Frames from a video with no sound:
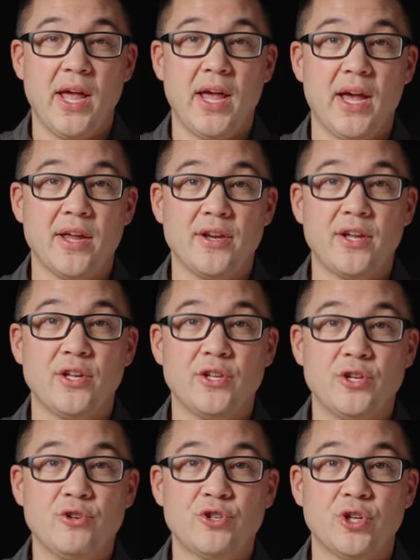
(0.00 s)
and
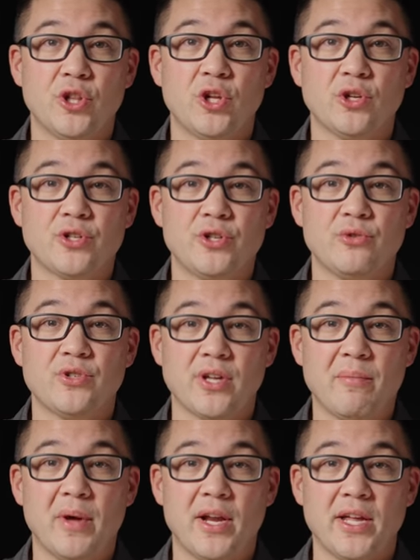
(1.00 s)
you should look to
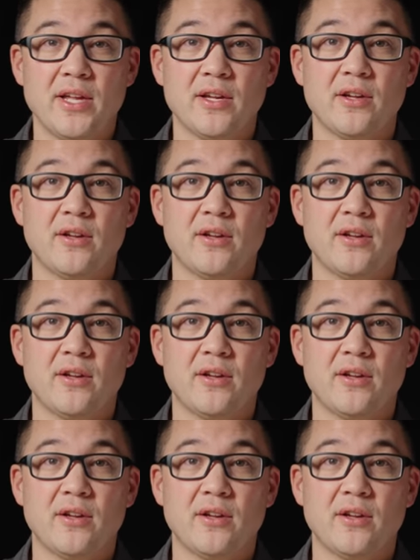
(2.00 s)
somebody